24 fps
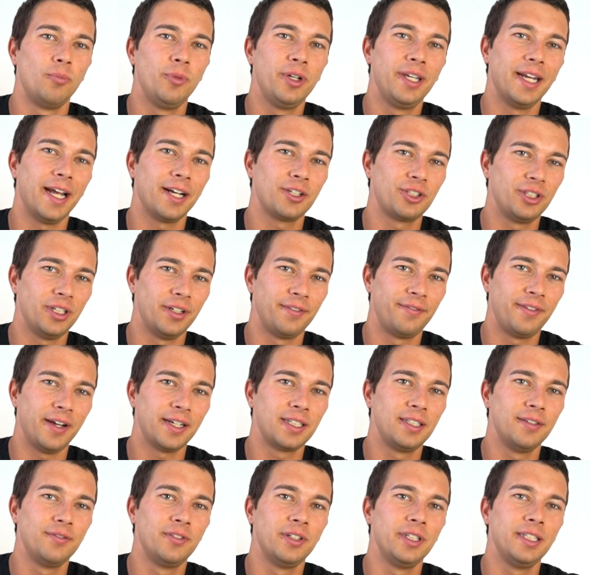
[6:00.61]
we can actually
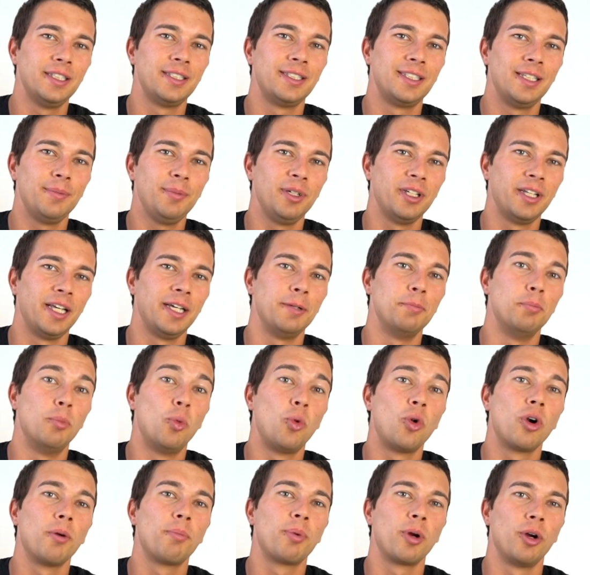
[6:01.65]
effectively stimulate
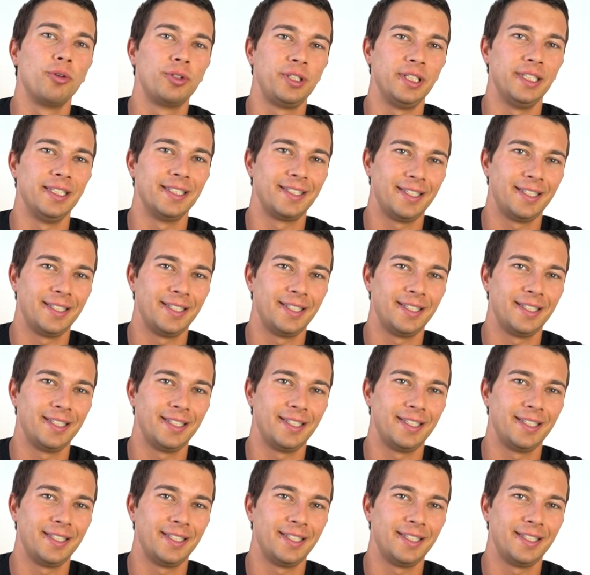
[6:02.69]
more protein